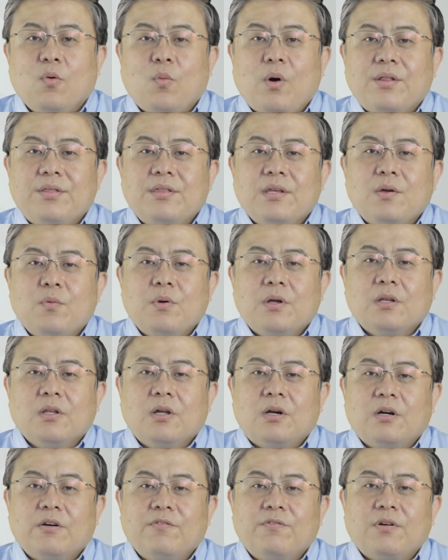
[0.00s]
One thing we
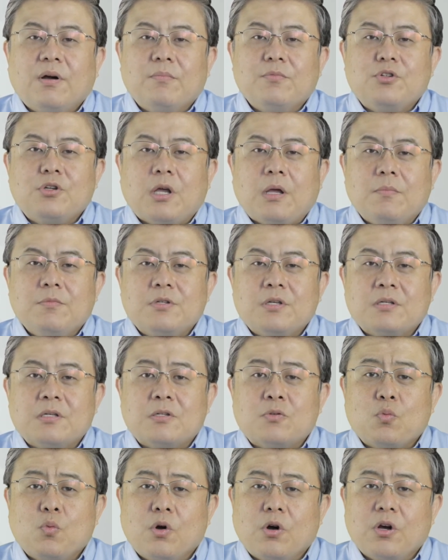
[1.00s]
learn from
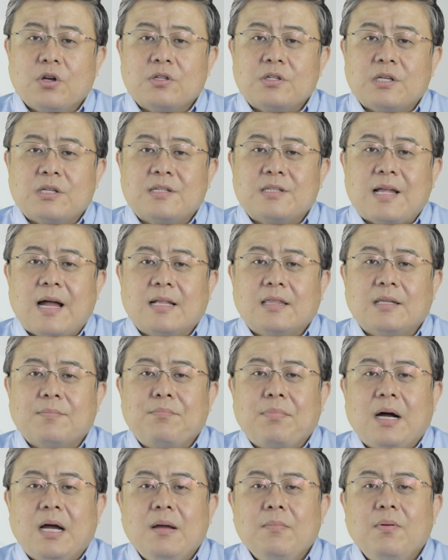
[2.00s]
James's words is that the
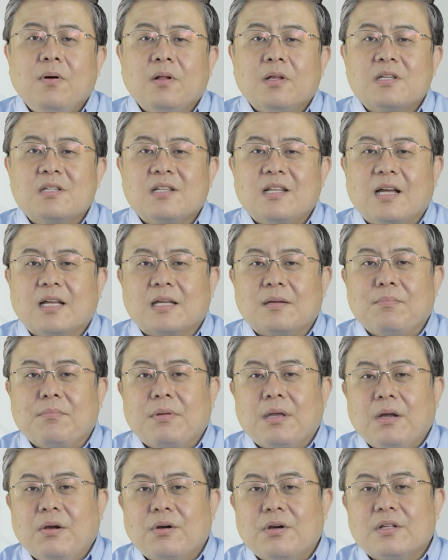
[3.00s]
Bible is like a
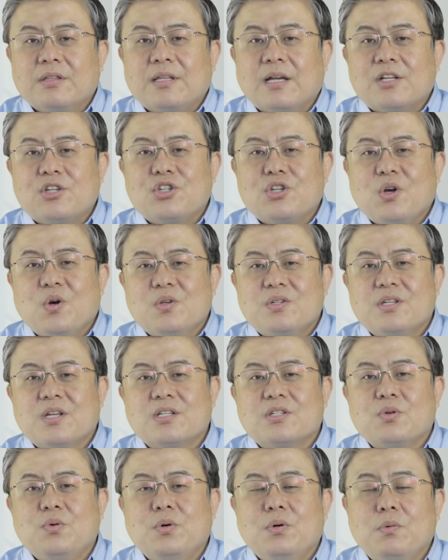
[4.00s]
mirror that shows
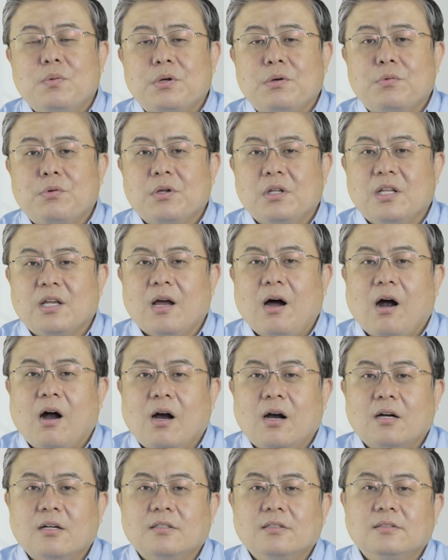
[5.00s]
us who we really
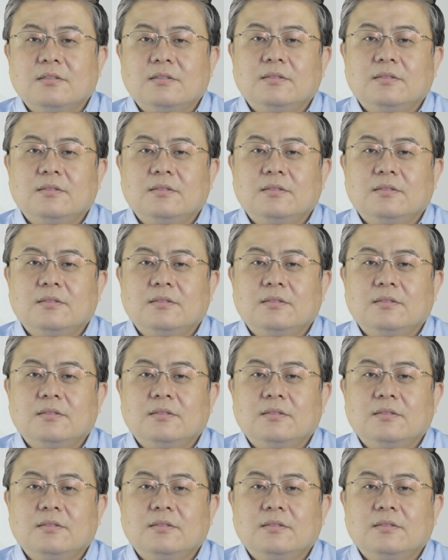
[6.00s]
are.